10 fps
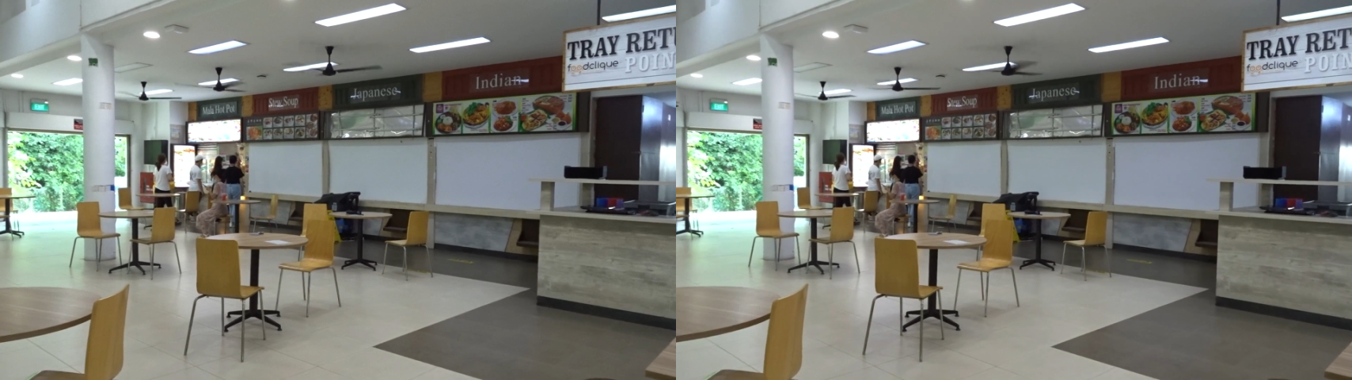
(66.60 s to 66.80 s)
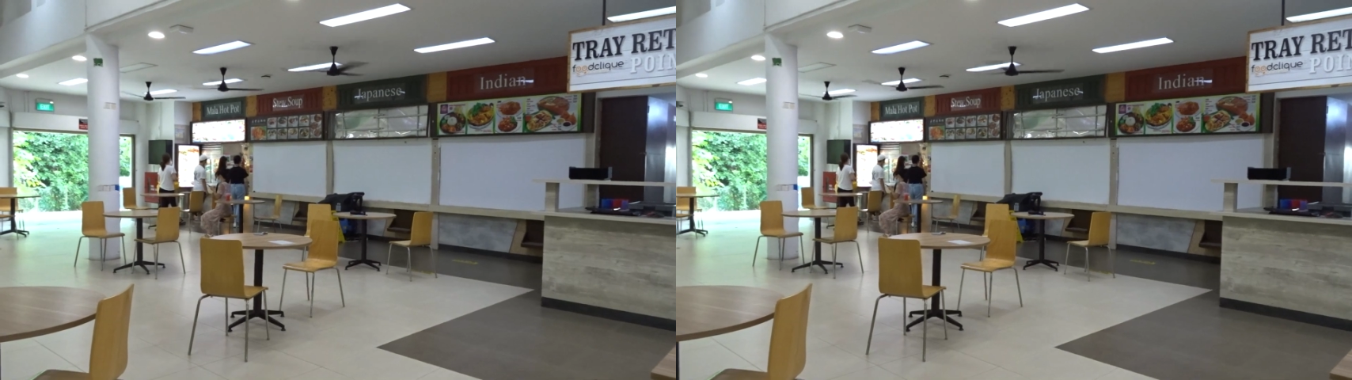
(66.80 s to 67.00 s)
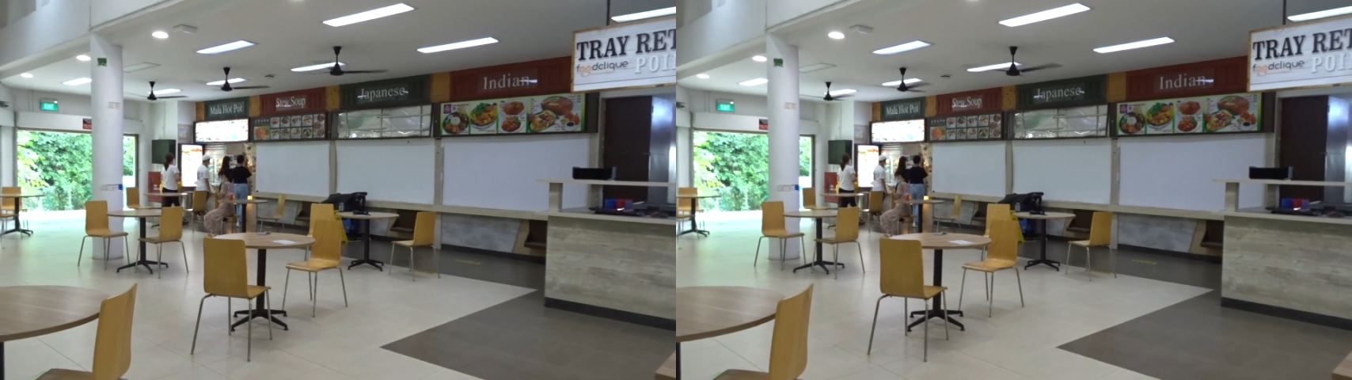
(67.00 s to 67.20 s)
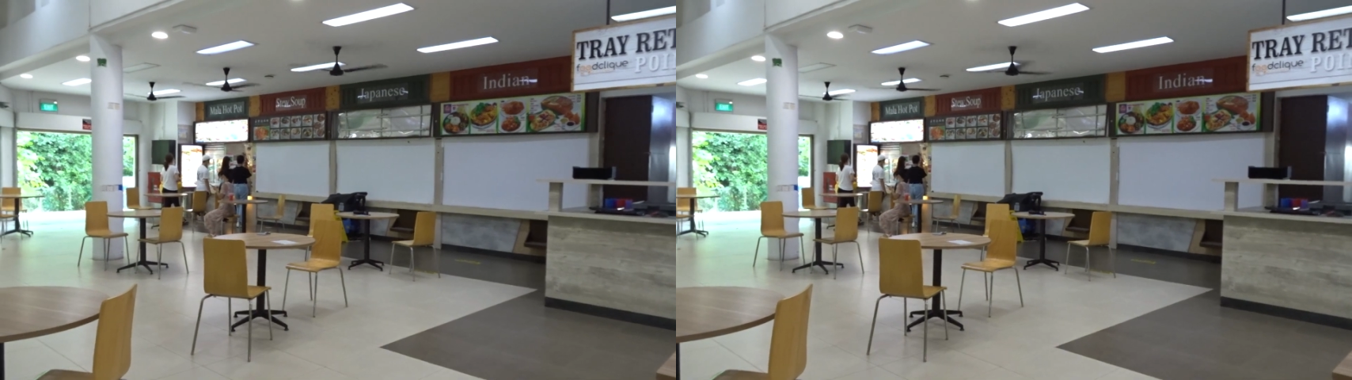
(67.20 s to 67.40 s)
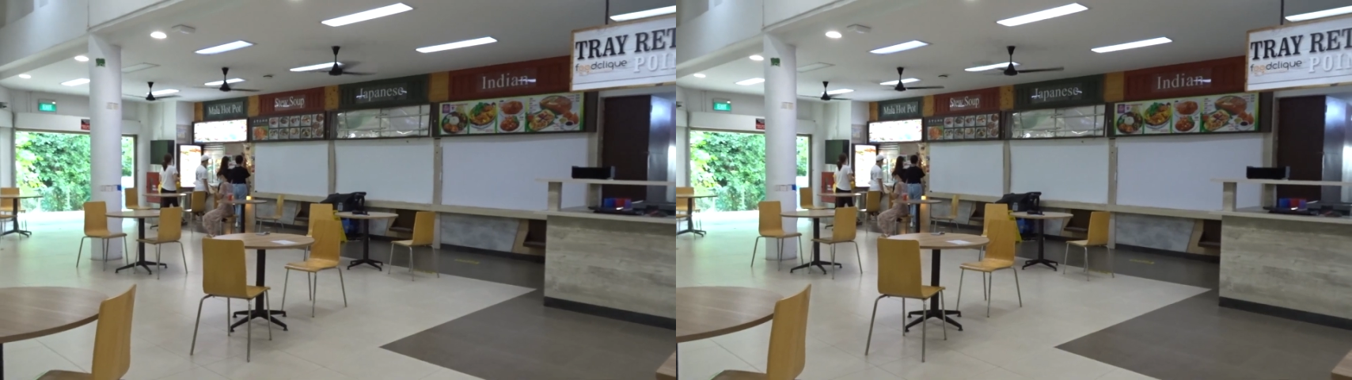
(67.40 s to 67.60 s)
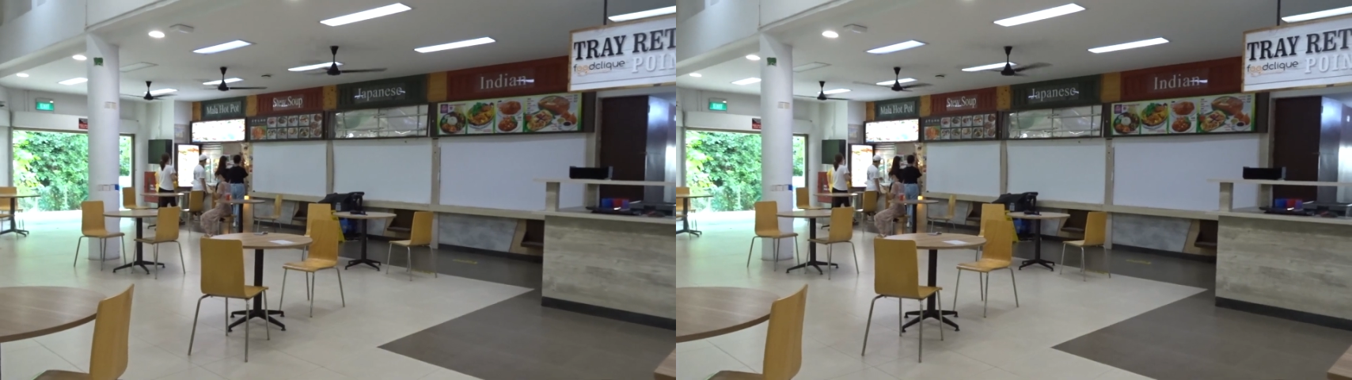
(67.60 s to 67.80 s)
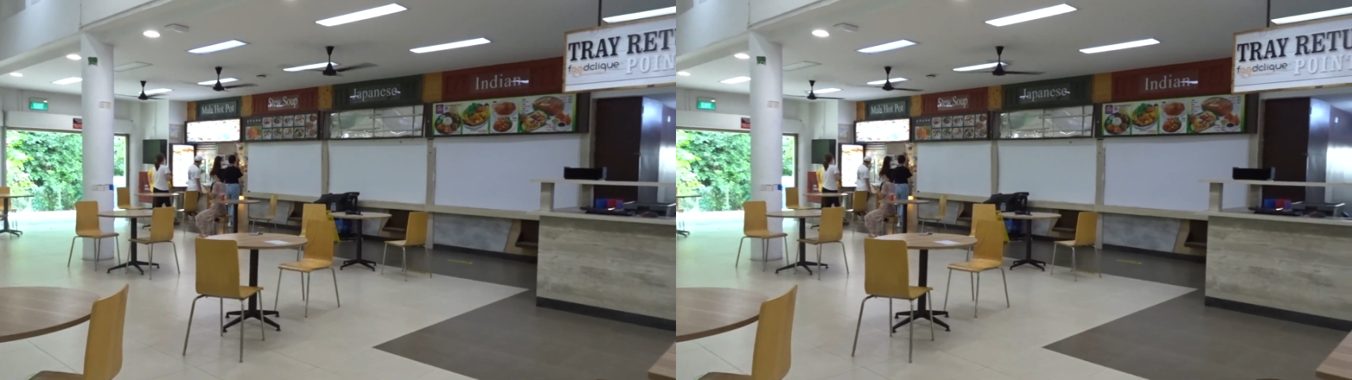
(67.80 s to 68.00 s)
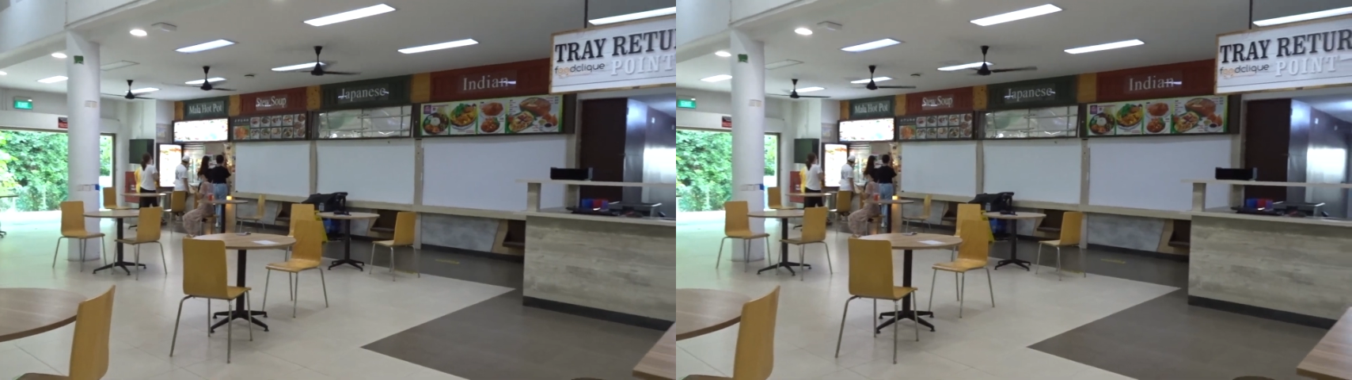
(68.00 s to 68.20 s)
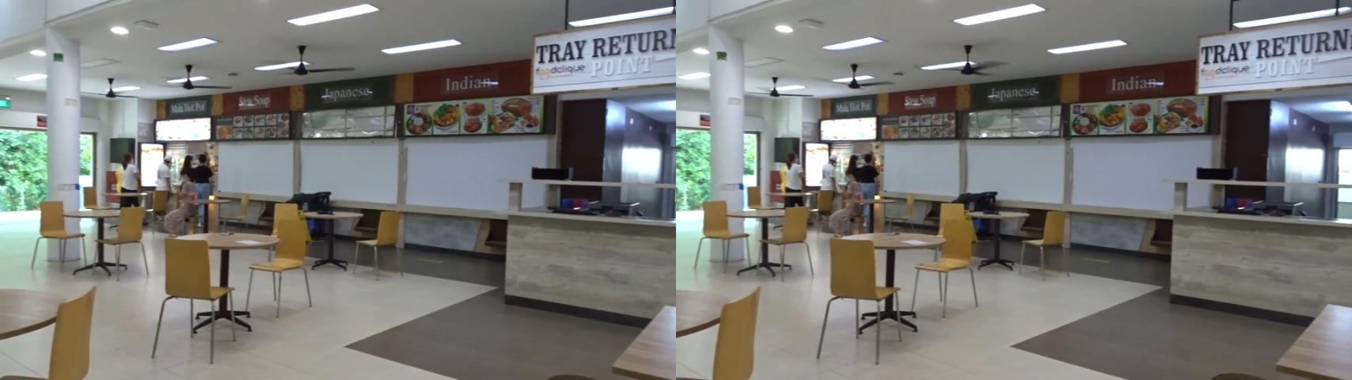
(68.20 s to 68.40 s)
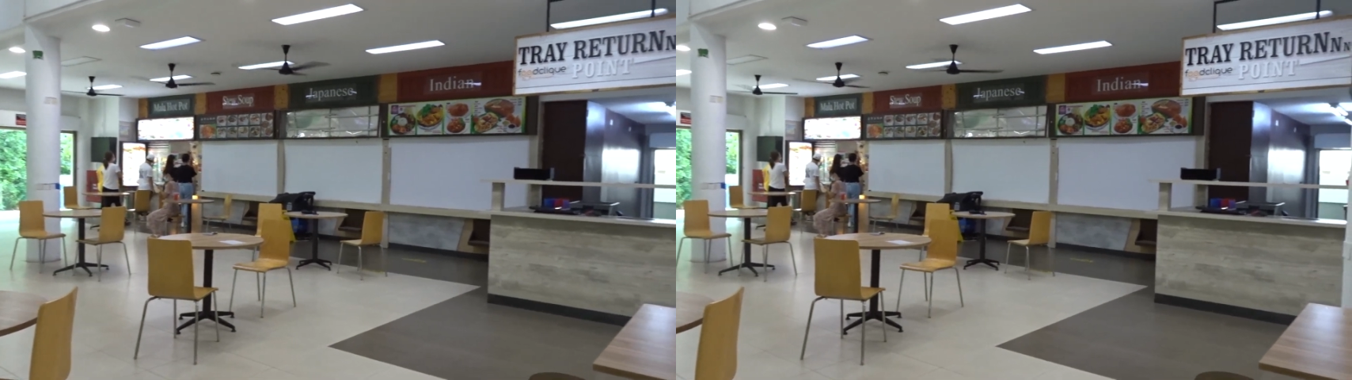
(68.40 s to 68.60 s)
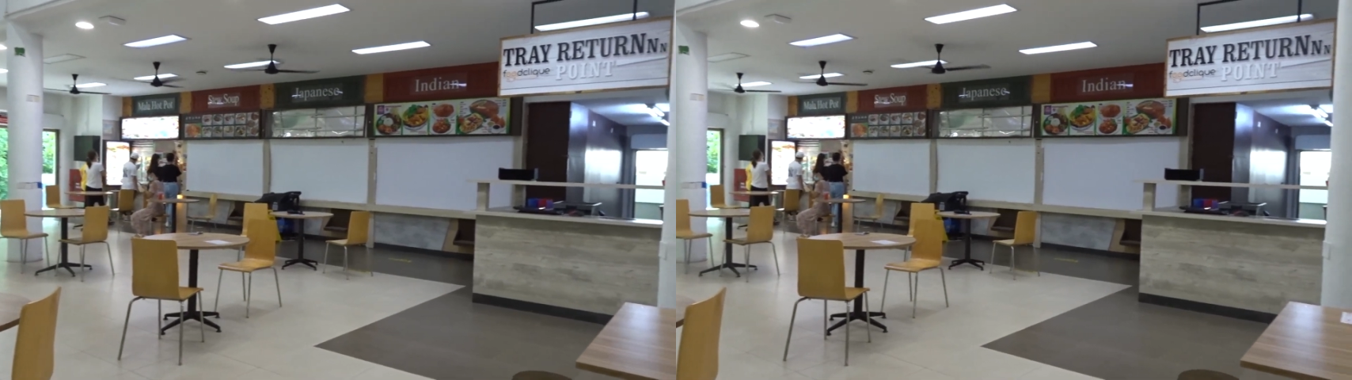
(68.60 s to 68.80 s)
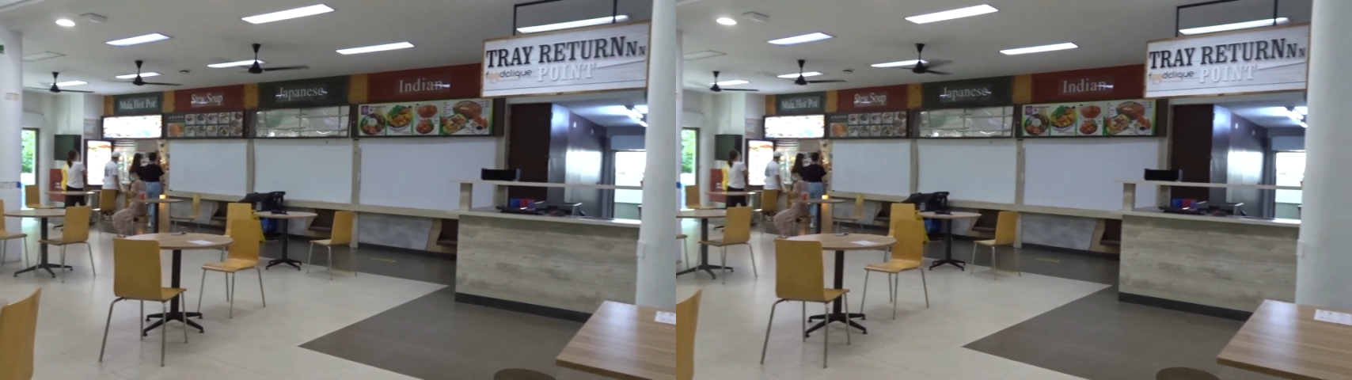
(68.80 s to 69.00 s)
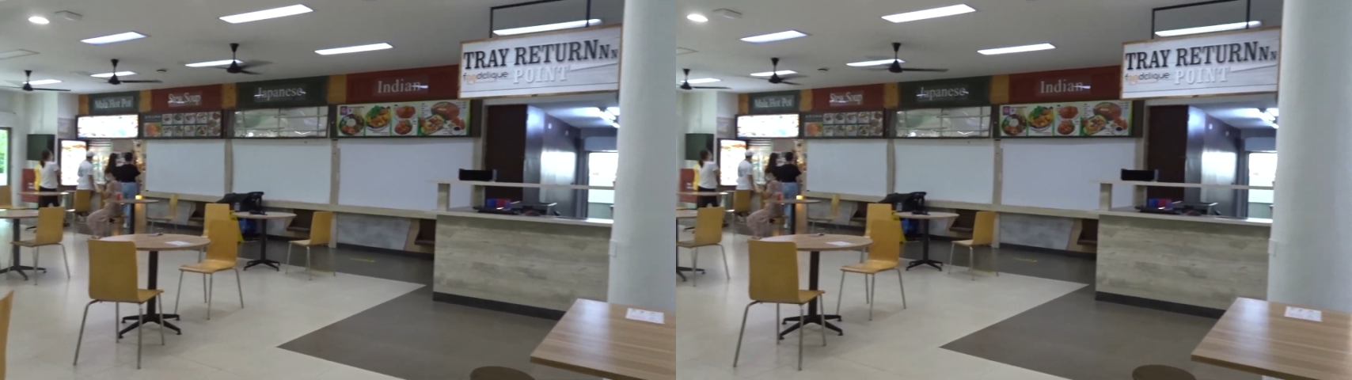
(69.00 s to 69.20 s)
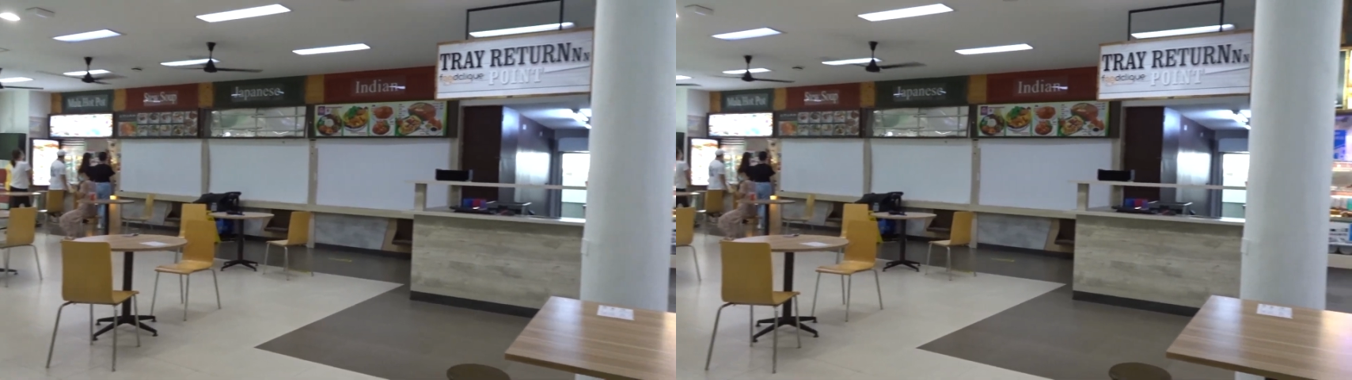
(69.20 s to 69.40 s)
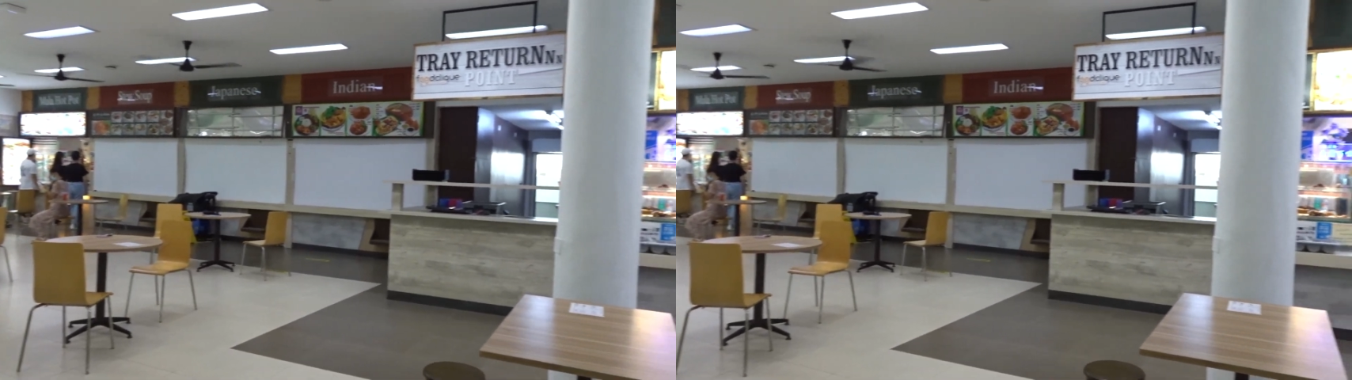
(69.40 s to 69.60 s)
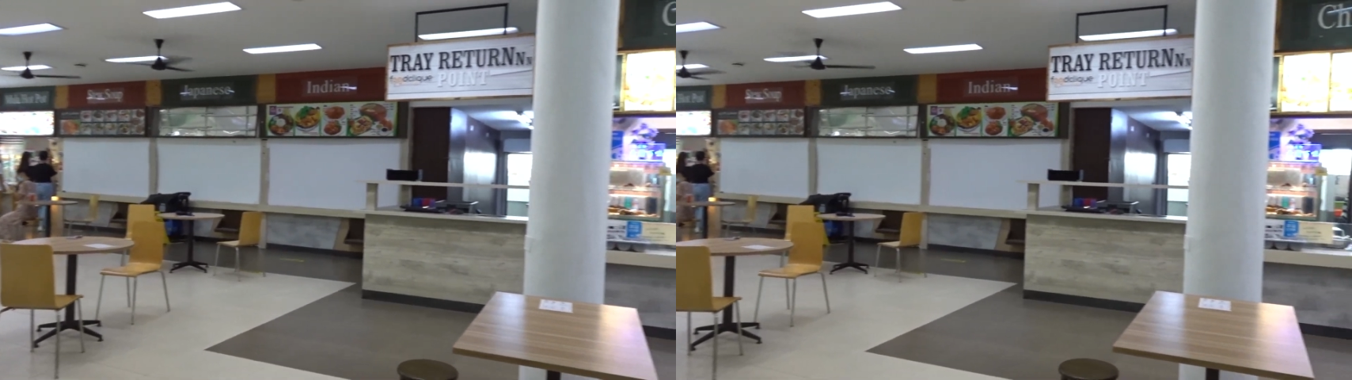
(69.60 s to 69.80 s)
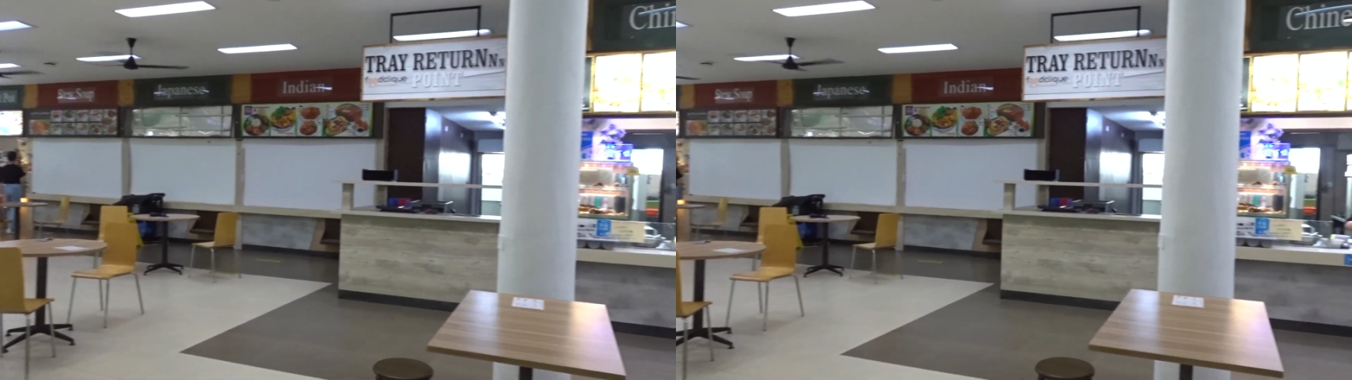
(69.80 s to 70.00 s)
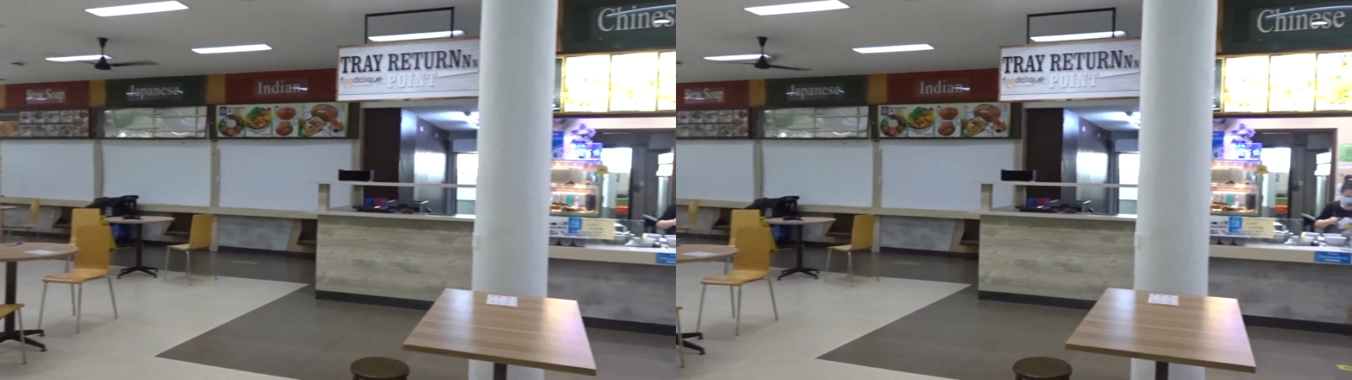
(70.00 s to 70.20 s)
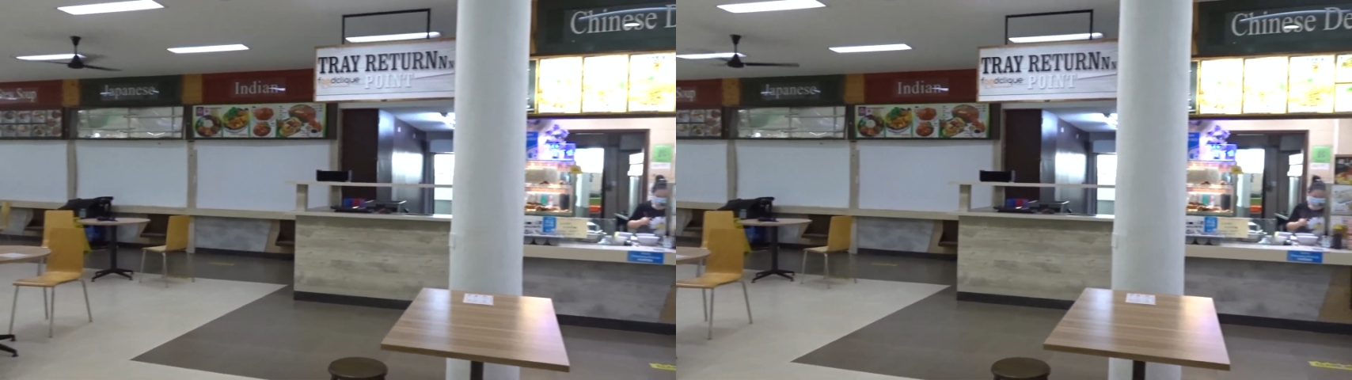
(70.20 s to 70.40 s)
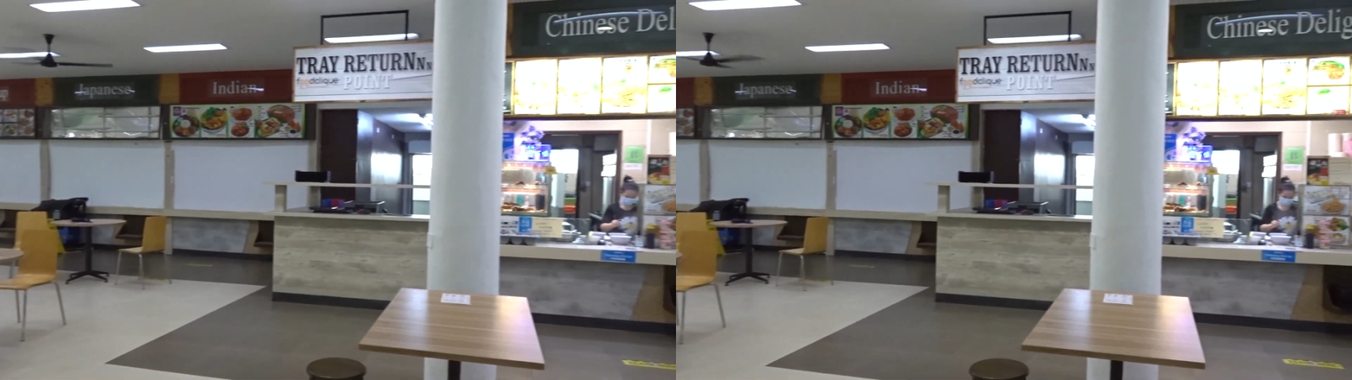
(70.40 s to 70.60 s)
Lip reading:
Nobody's mouth can be seen.